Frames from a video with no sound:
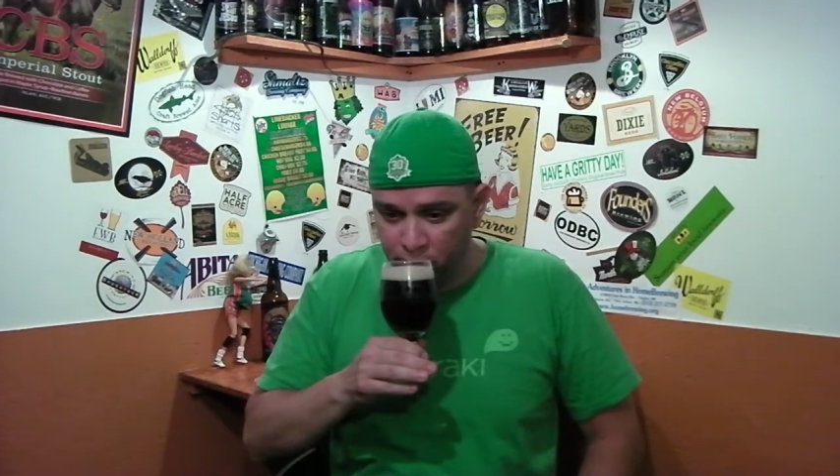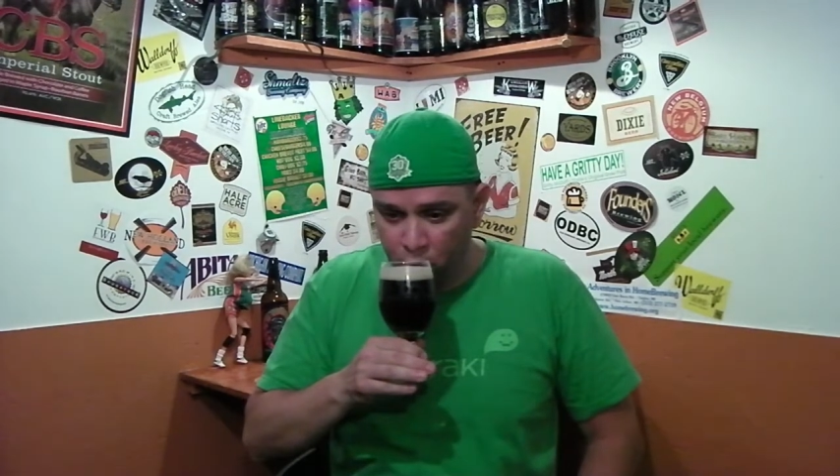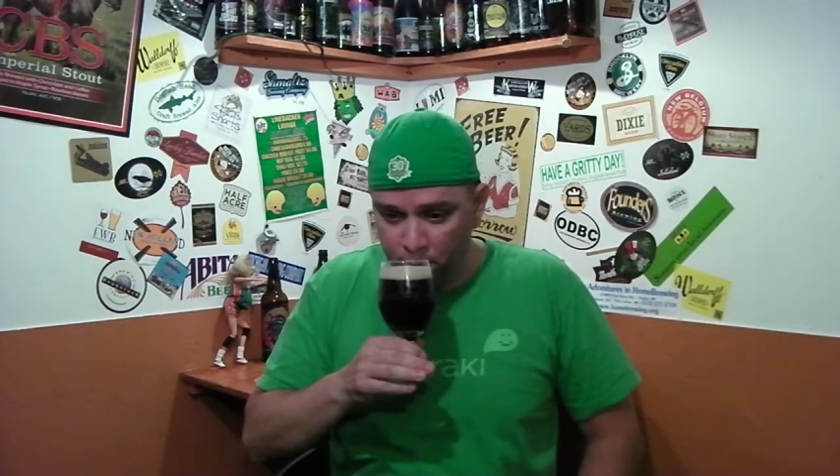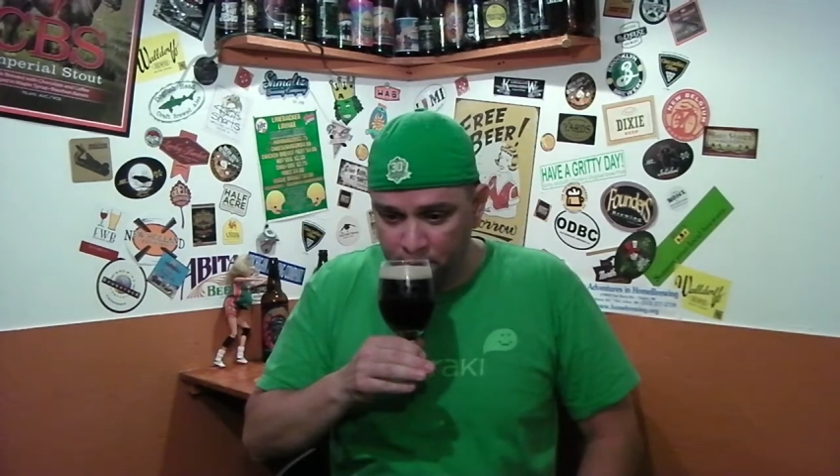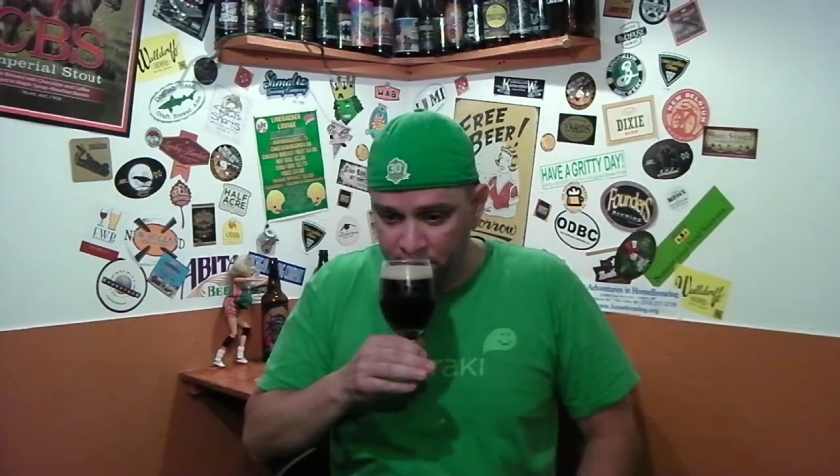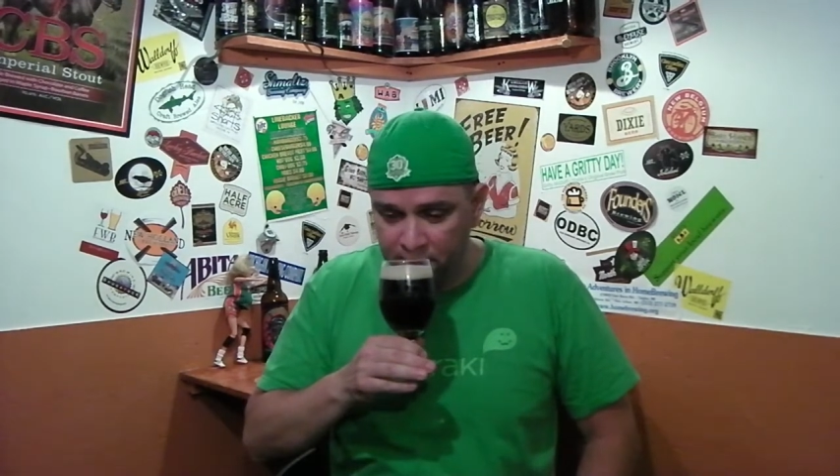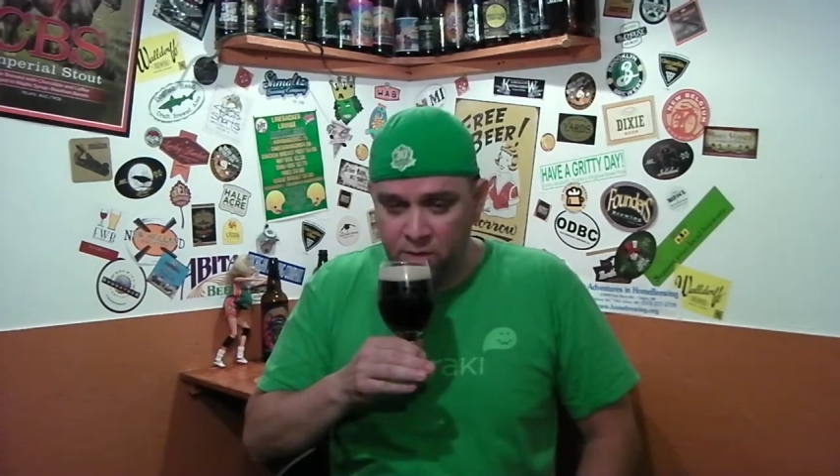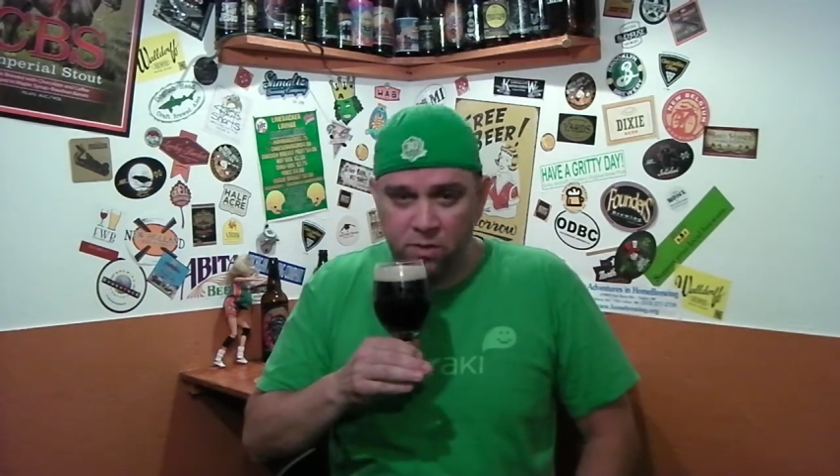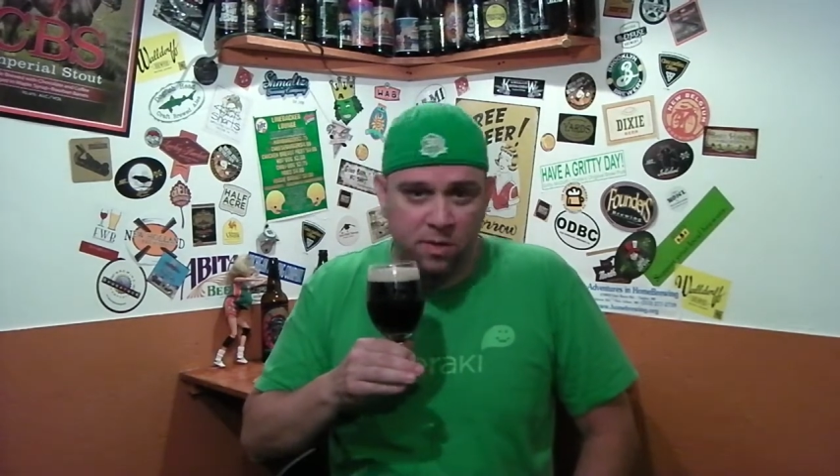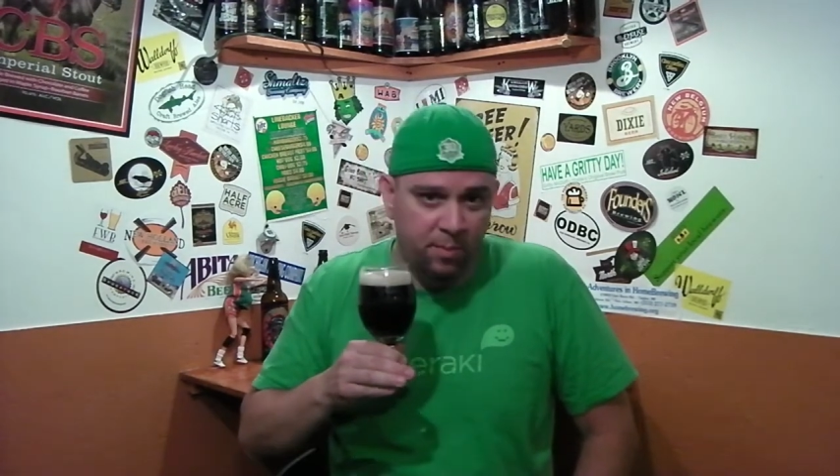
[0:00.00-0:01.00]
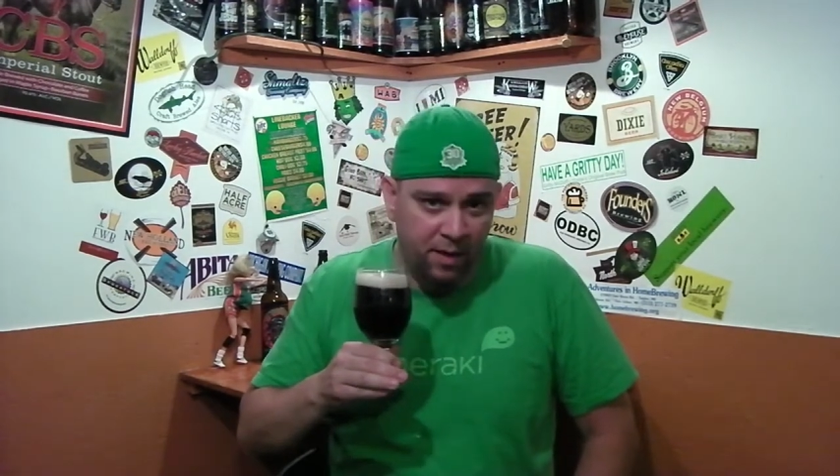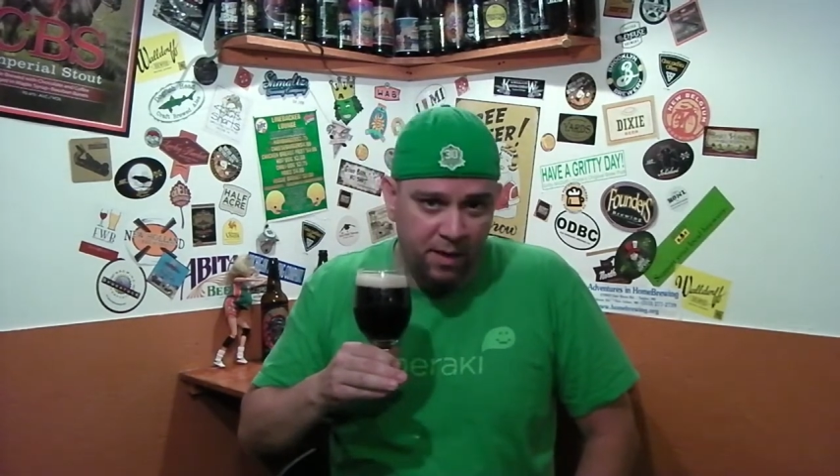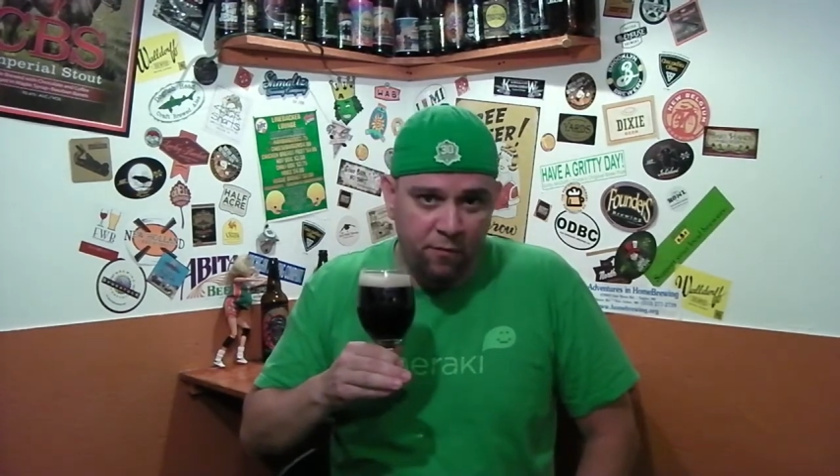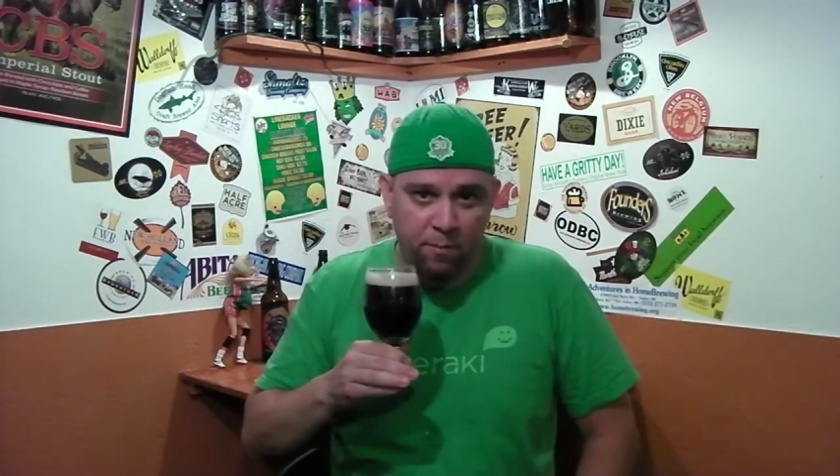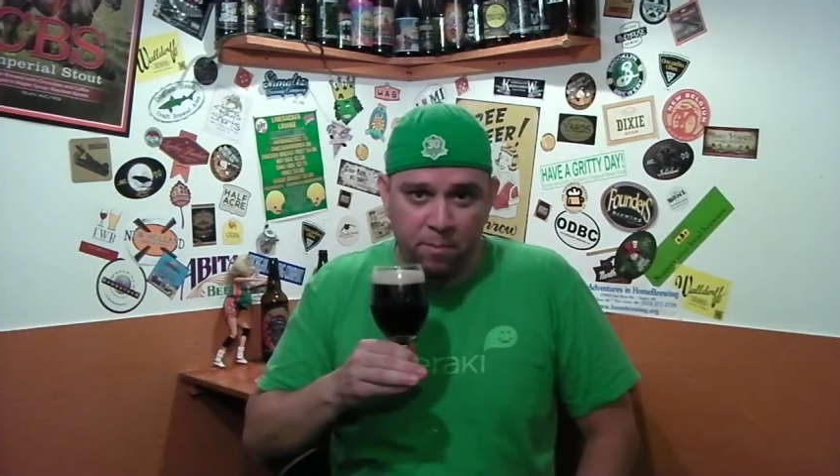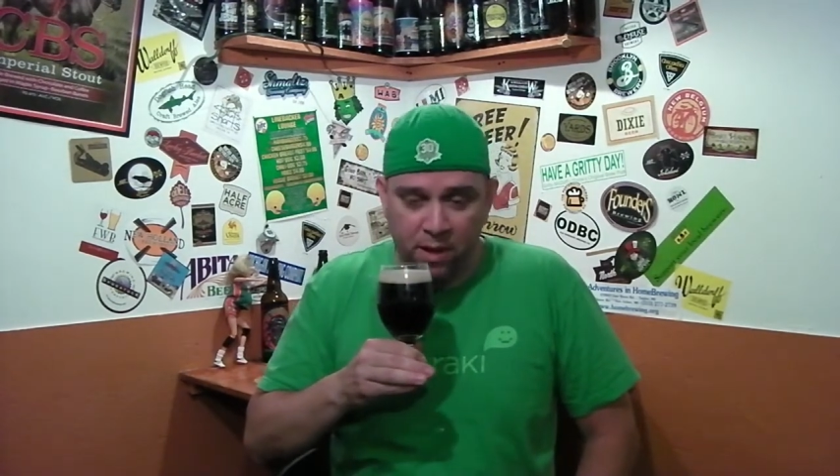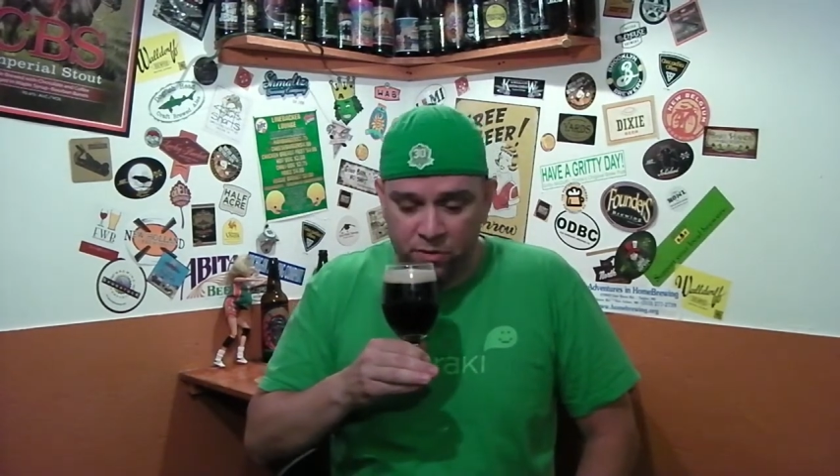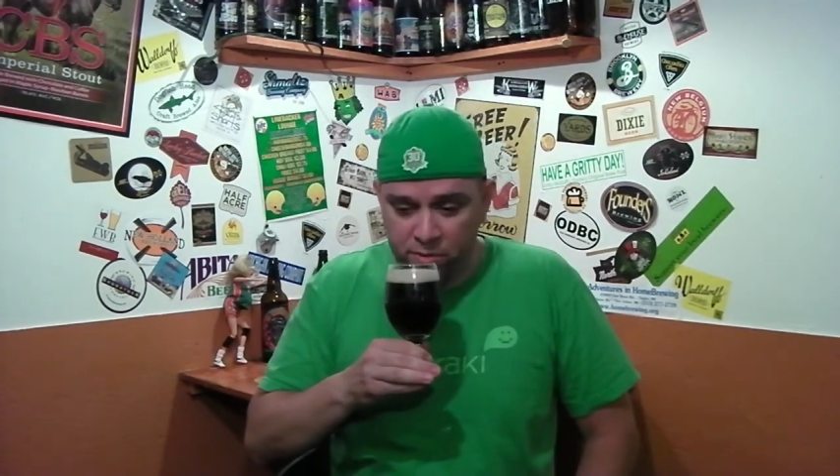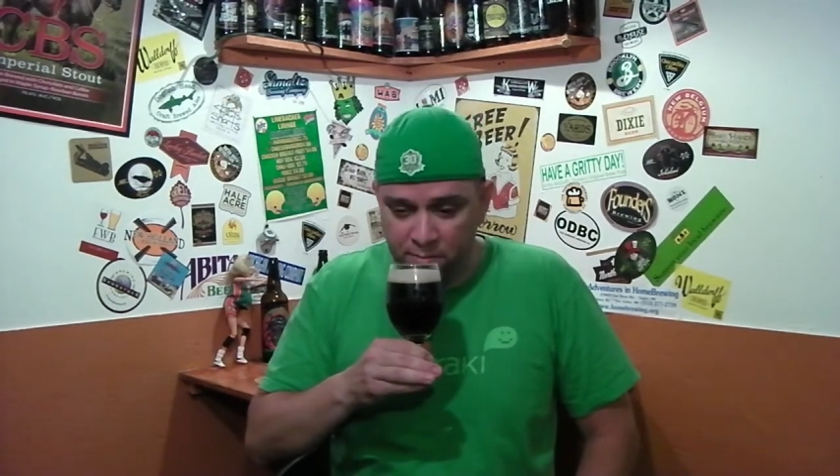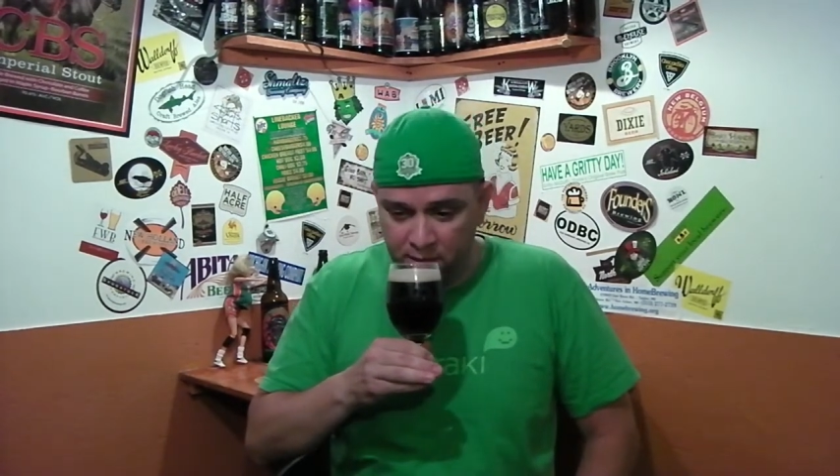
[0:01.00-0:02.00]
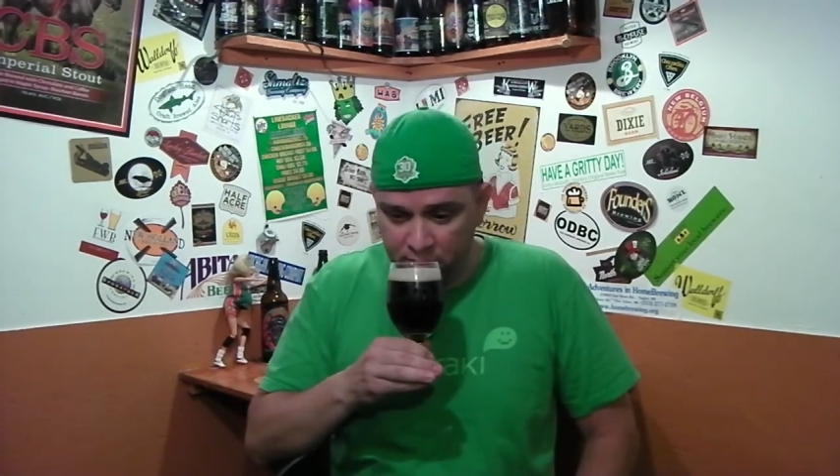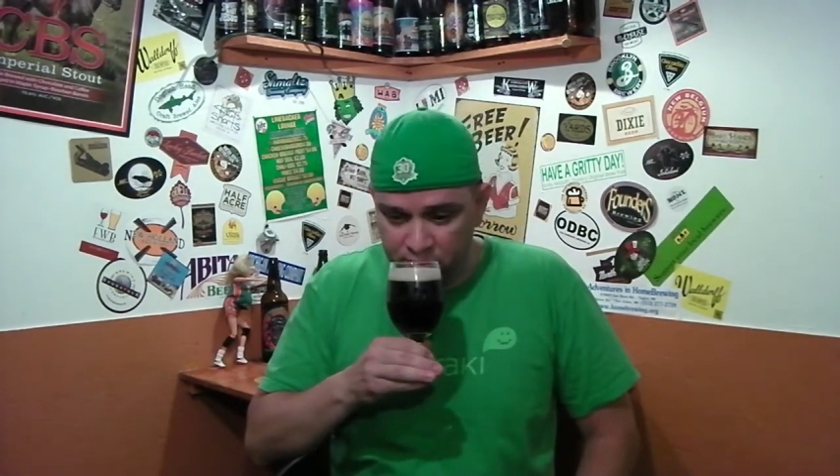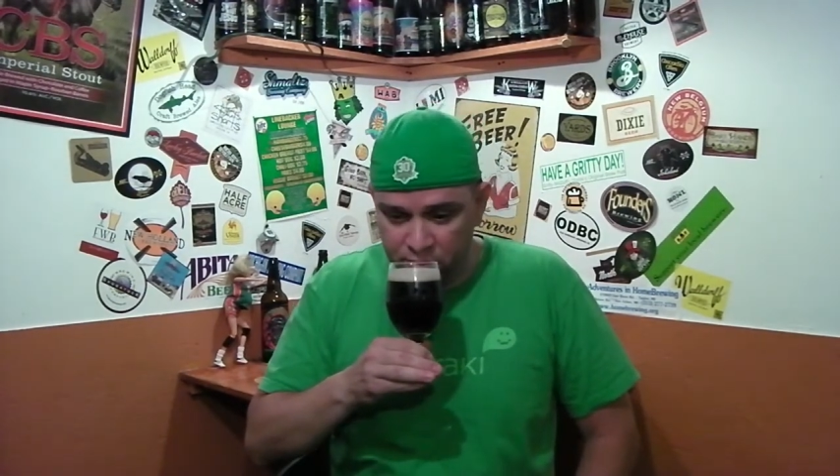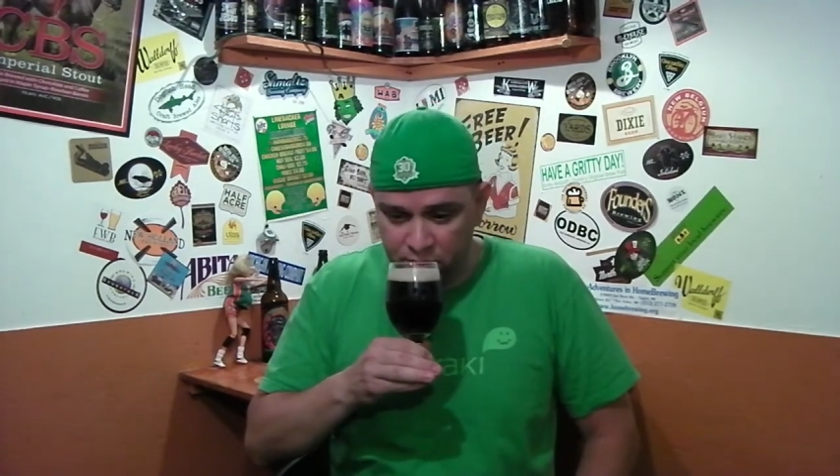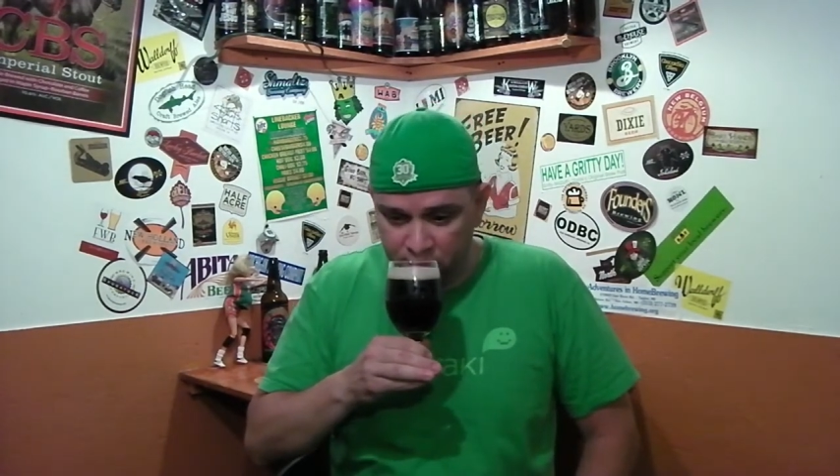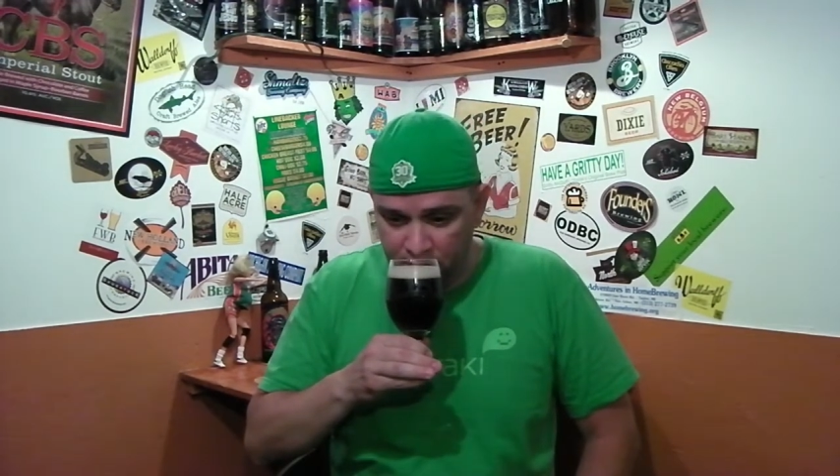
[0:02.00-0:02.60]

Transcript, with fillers: aroma that you typically get from Belgian beers,